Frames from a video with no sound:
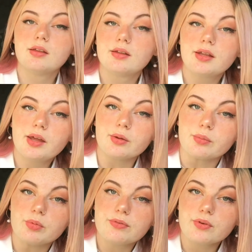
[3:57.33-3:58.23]
Now,
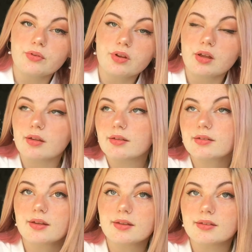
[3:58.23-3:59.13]
moving on to
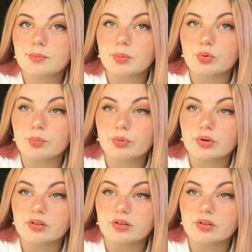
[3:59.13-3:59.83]
something that's a bit more important,